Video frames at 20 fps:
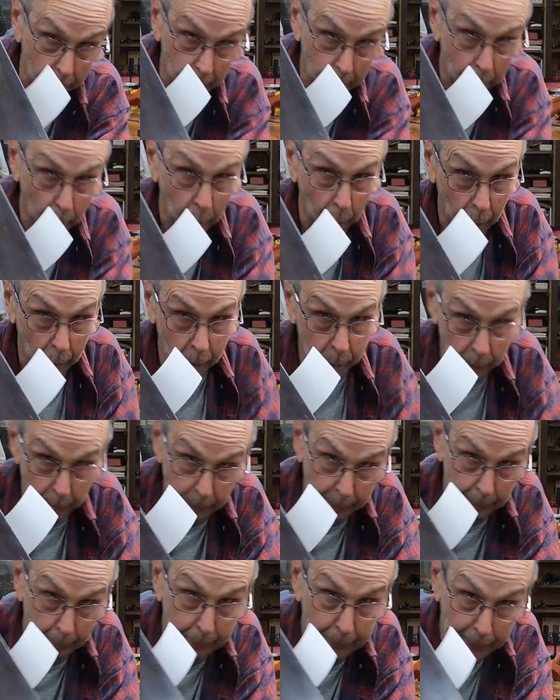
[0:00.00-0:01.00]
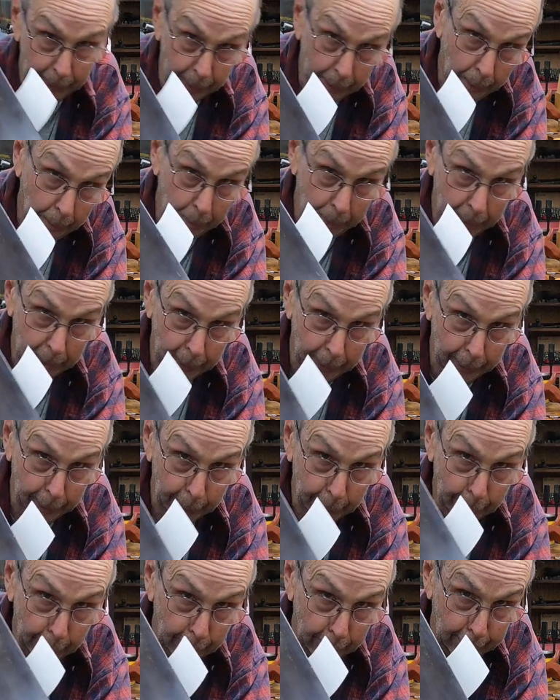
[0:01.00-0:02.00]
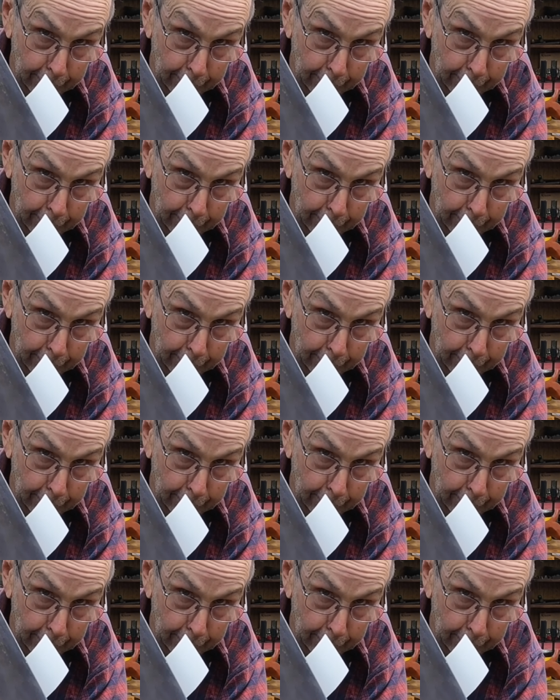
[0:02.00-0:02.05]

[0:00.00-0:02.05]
hook or something up on their